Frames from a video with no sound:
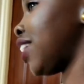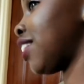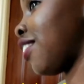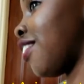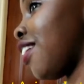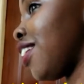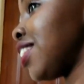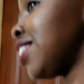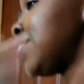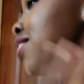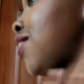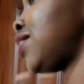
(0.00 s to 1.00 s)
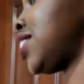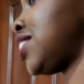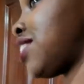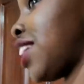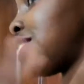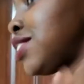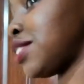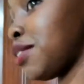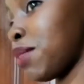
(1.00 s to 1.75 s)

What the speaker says: and gold, so I was just trying to